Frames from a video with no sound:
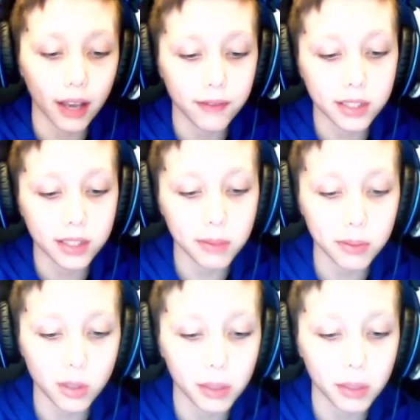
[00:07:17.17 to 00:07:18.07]
I've seen people,
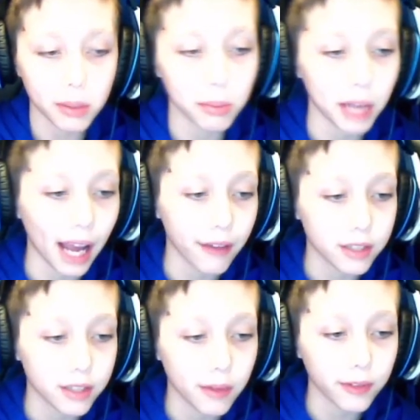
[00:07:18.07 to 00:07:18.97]
so many people have
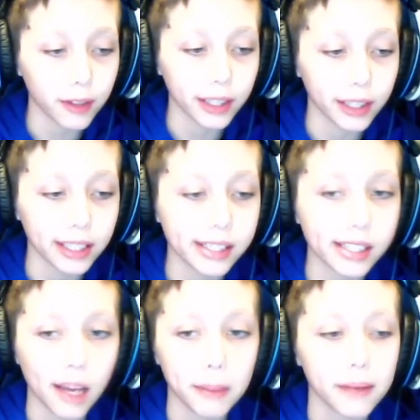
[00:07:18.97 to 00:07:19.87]
something like this,
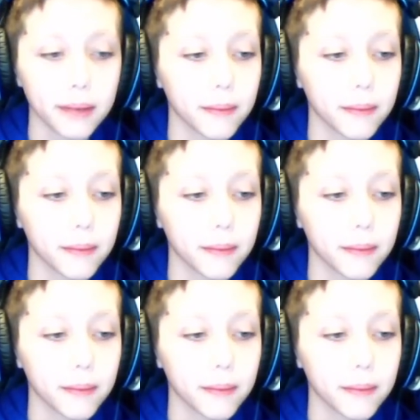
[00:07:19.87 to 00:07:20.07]
zombie.